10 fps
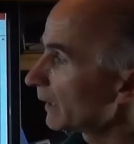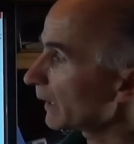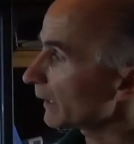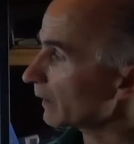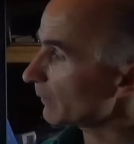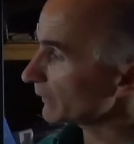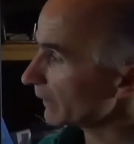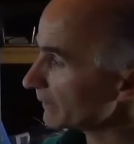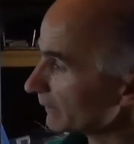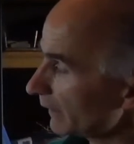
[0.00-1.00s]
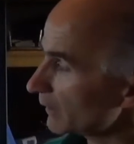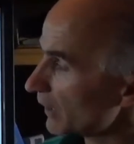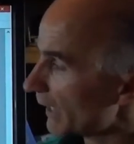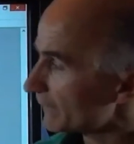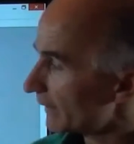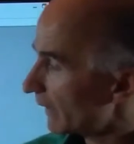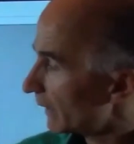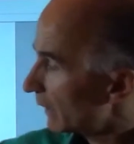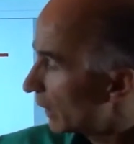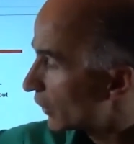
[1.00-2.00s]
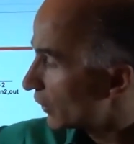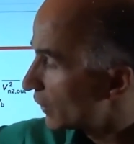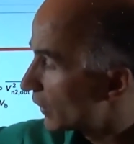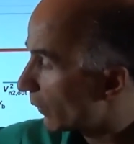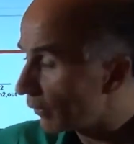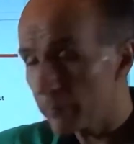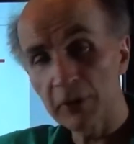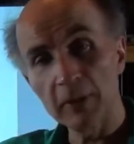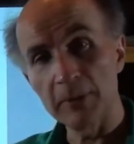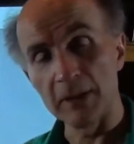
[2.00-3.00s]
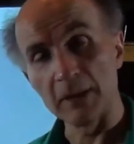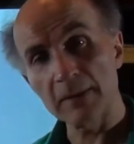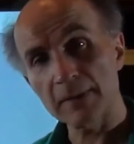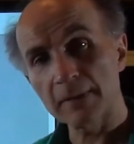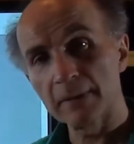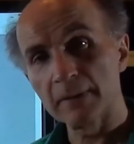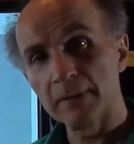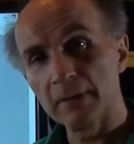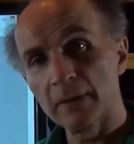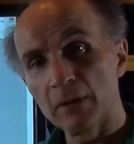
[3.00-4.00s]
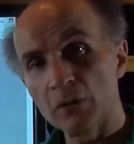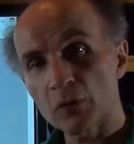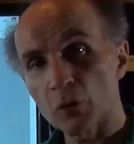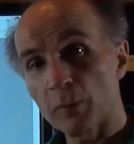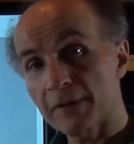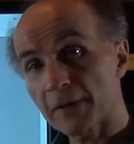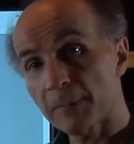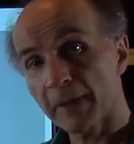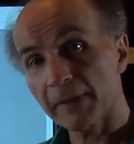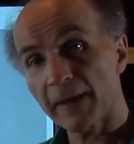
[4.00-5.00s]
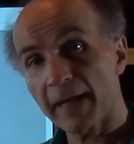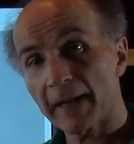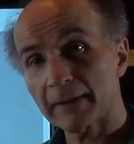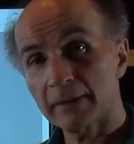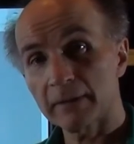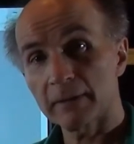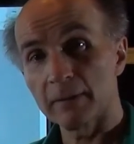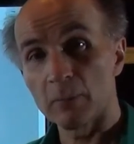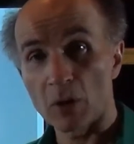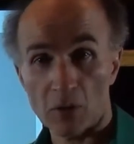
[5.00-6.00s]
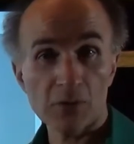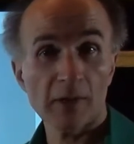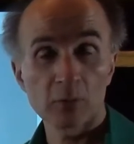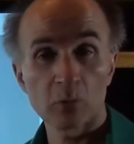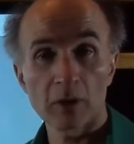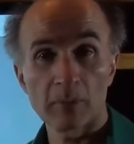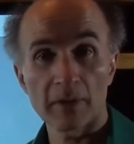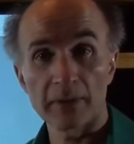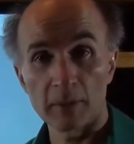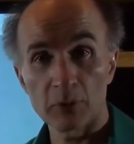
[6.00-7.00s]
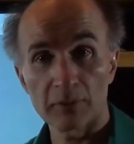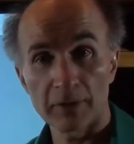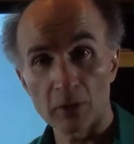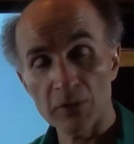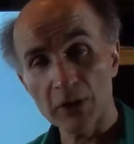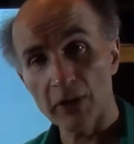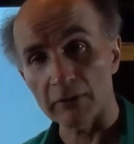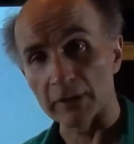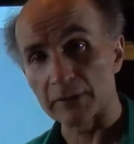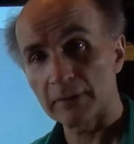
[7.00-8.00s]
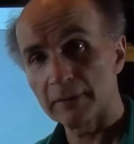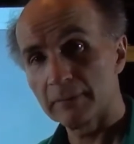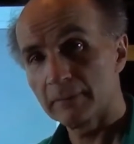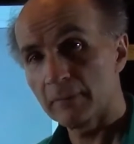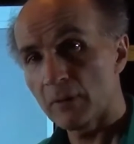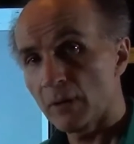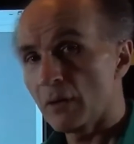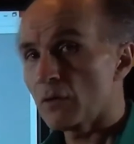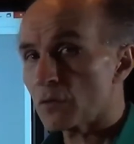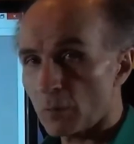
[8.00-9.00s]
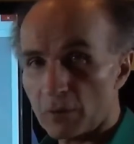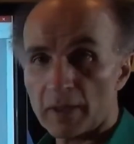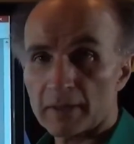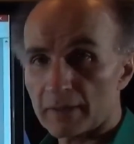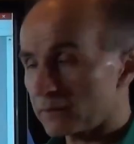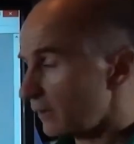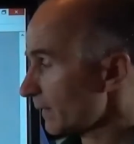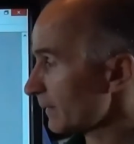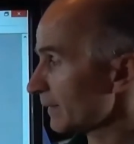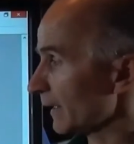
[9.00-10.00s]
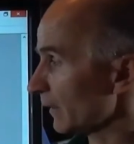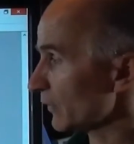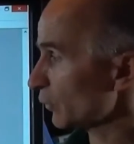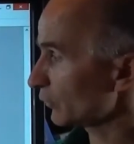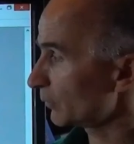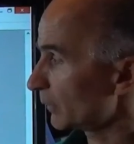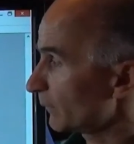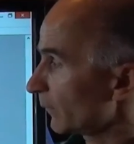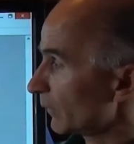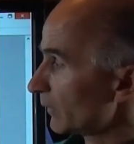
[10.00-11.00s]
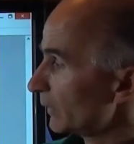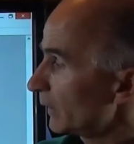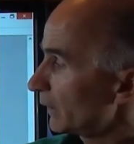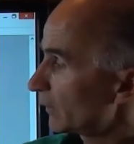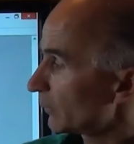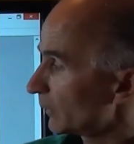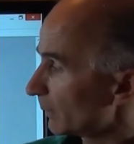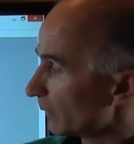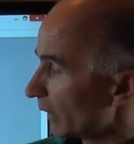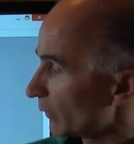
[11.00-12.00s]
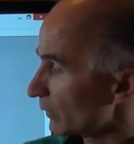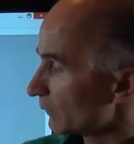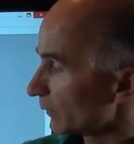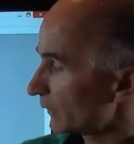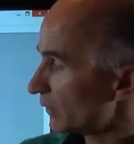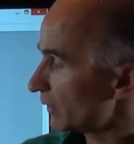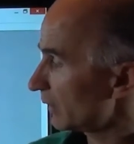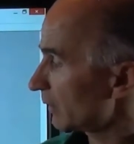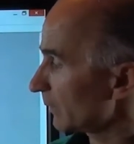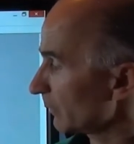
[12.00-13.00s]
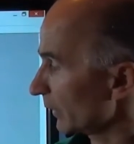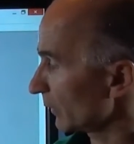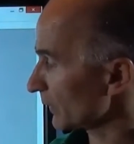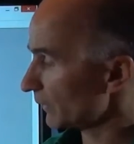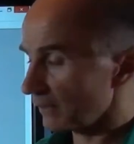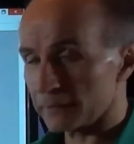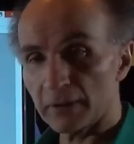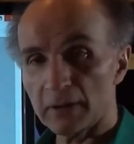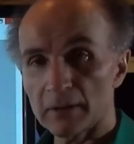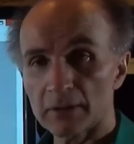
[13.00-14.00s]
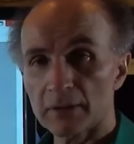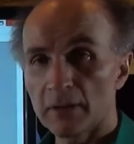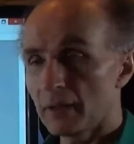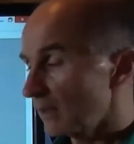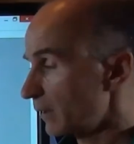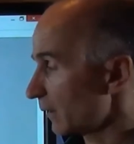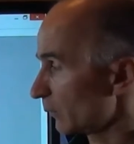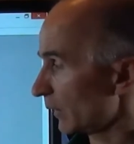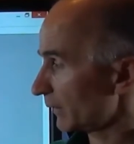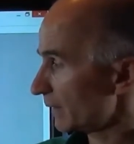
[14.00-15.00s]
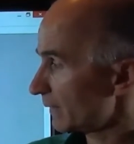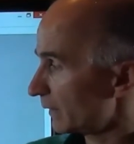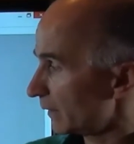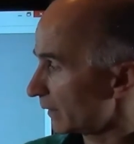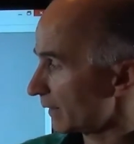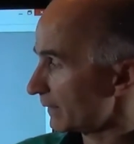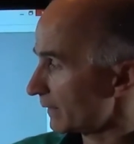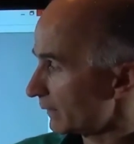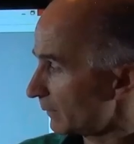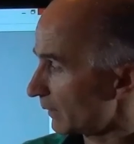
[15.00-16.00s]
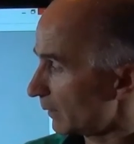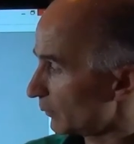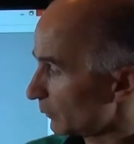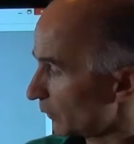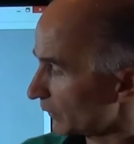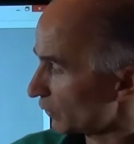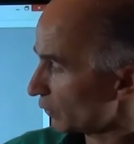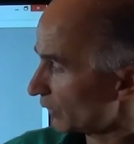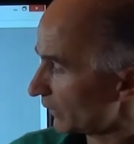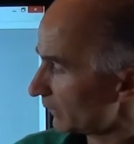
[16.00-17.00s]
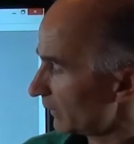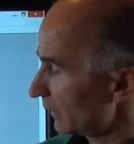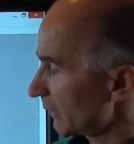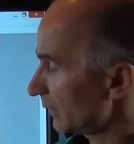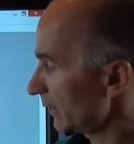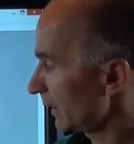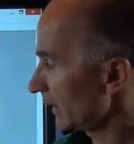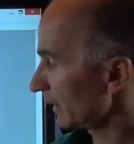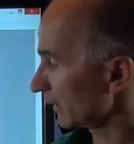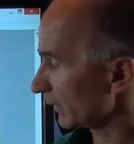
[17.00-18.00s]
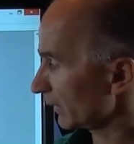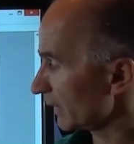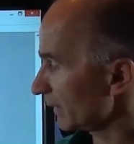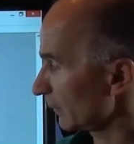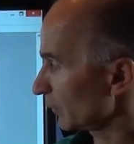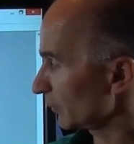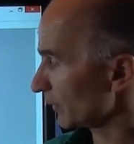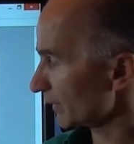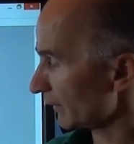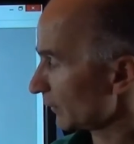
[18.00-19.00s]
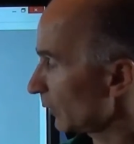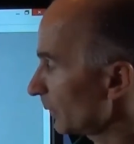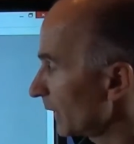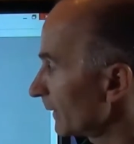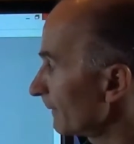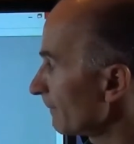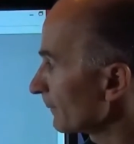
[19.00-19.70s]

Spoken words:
A common gate stage has a low input impedance, so we suspect that we also have to worry about the input referred noise current. So we run the tests that I showed you before. We apply noise voltage here, we apply noise current here. In one case, in a sense, the input port is shorted here. In the other case, the input port is left open.